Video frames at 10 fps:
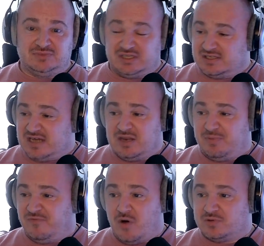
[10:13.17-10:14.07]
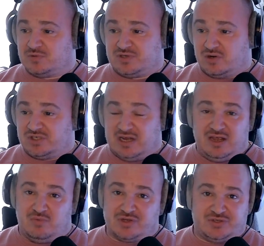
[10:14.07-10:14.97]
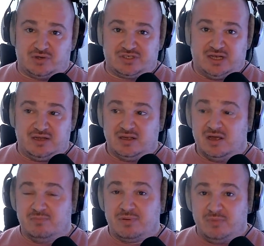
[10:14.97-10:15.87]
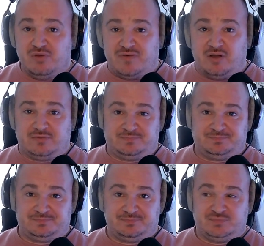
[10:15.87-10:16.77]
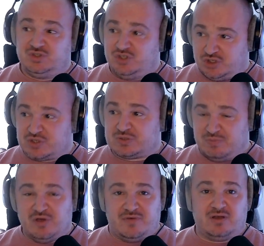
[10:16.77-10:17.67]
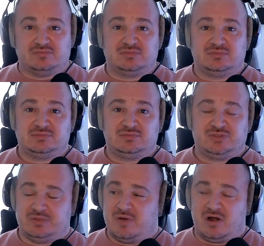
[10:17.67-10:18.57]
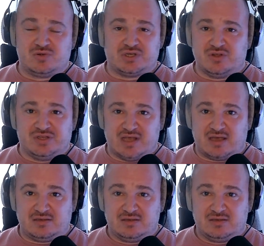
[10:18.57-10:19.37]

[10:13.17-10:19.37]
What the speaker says: You can say the performance was dog shit. It was dog shit. But move on. Just move on. Tomorrow's another day.